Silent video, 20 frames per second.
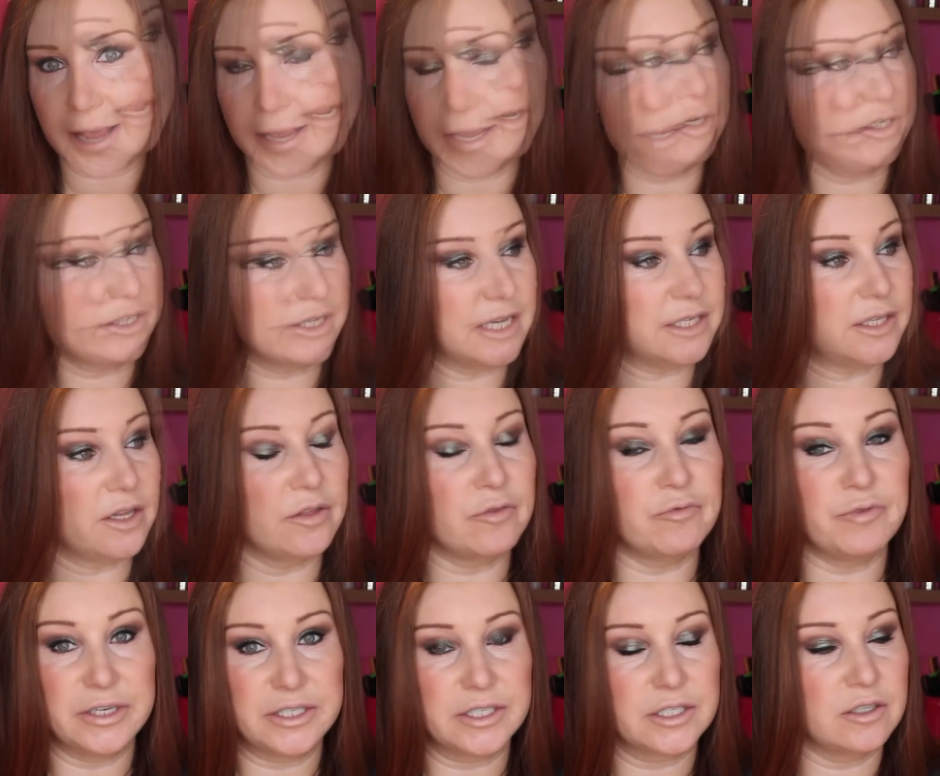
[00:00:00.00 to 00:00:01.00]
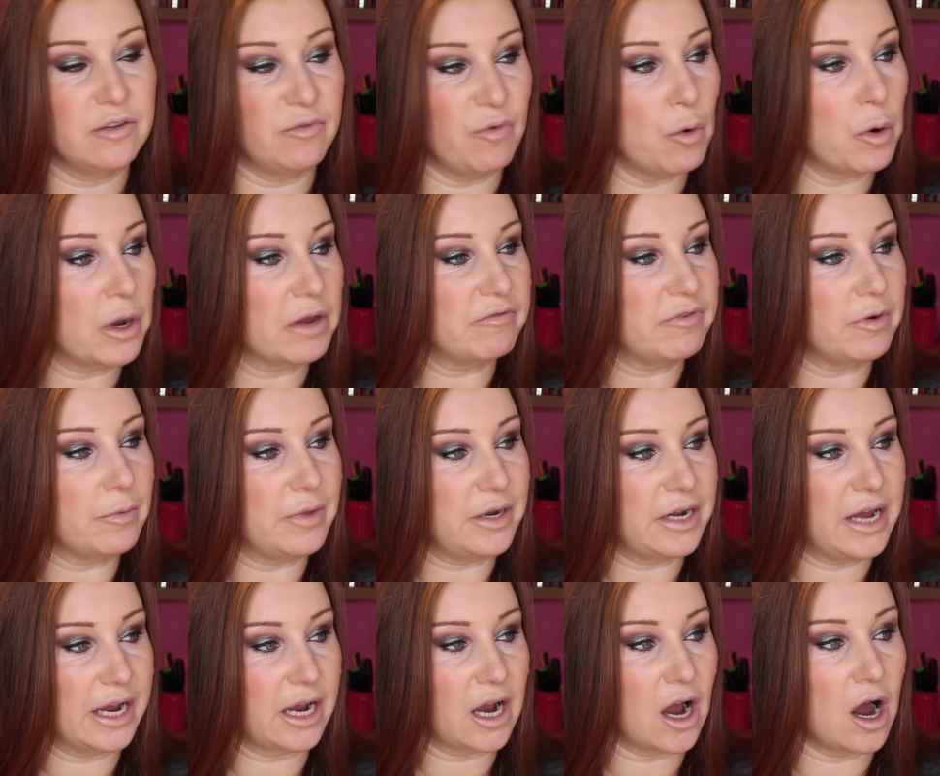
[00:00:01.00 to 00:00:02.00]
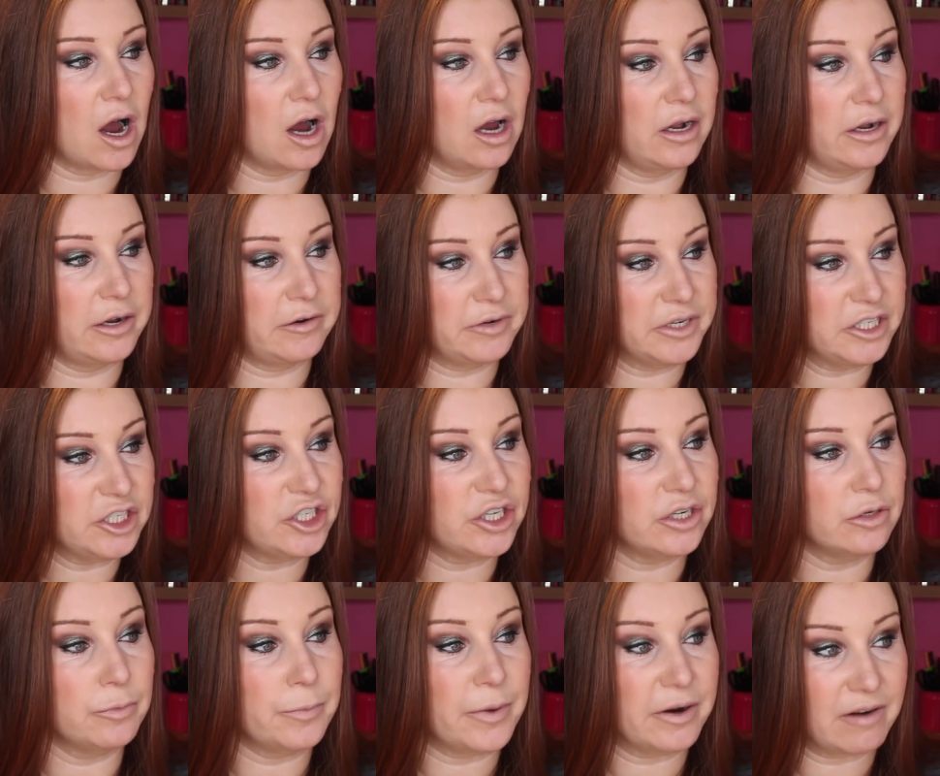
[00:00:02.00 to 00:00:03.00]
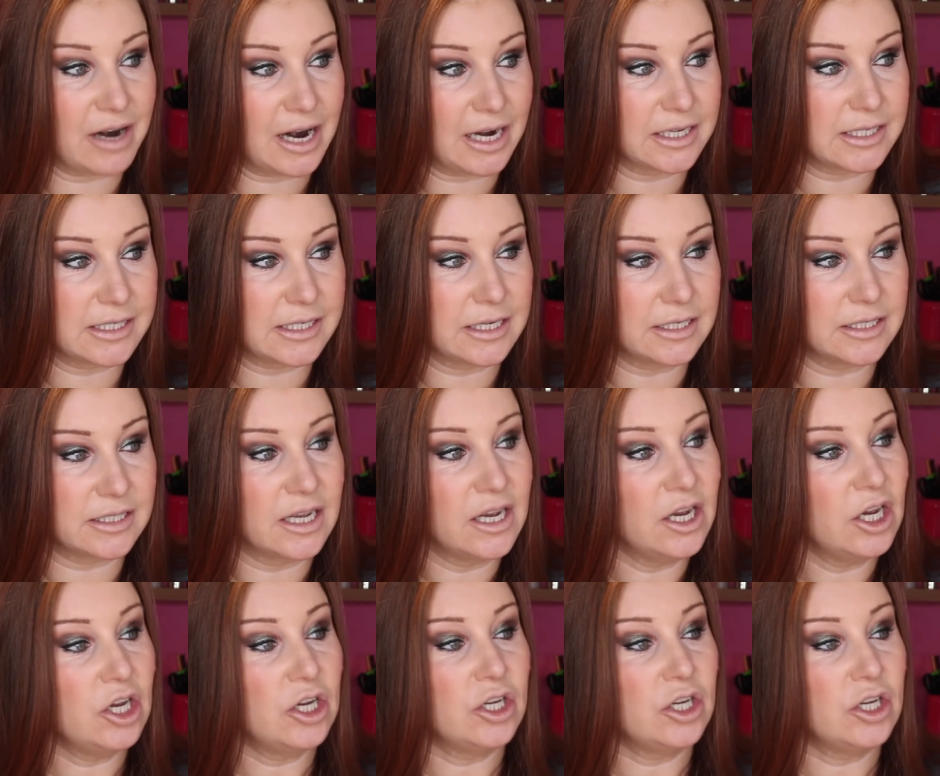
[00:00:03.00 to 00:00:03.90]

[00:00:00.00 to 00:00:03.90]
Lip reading: Here it says that the risks of walking from the neck are laryngeal paralysis,